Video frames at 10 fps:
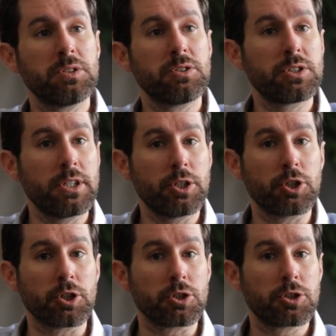
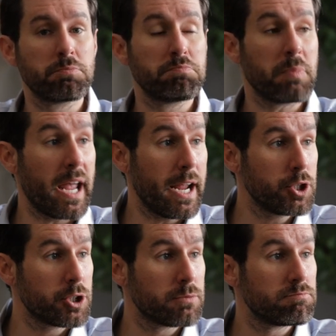seniors
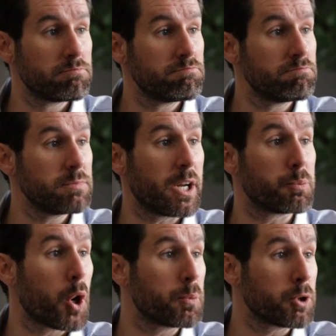age, get
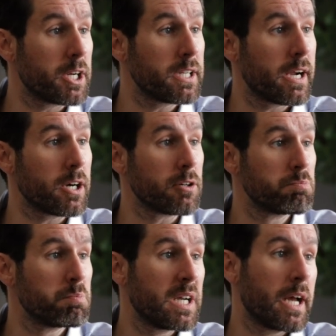appropriate care,
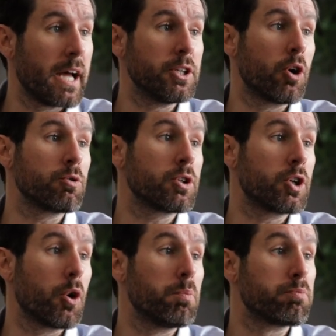mm-hmm. and don't
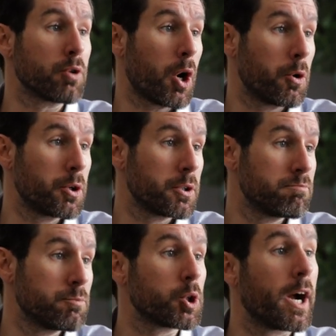go broke
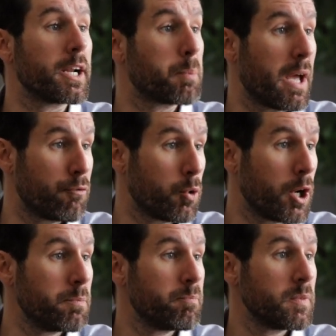trying to pay for
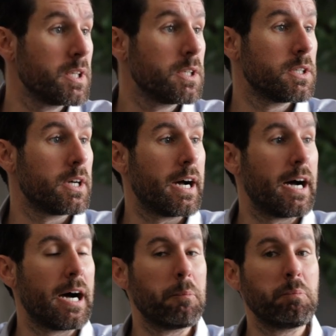it. Okay.
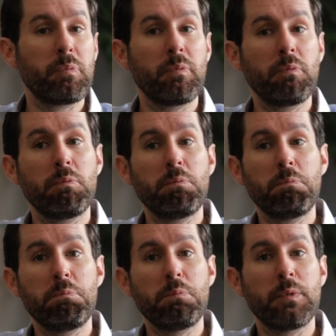Um,
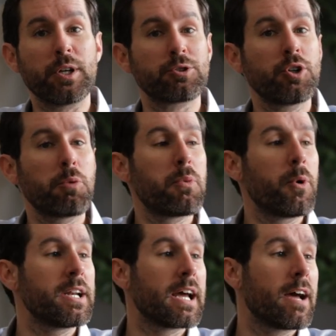there's no
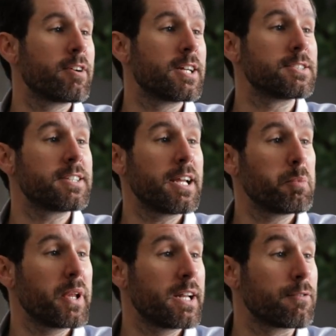point in having an estate
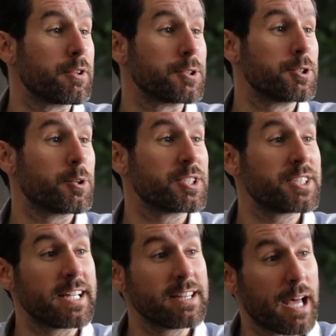plan if there's no
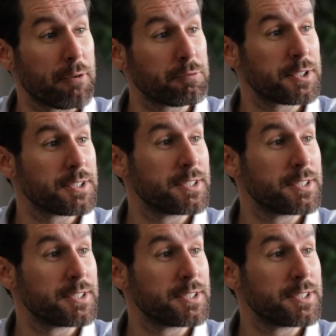estate left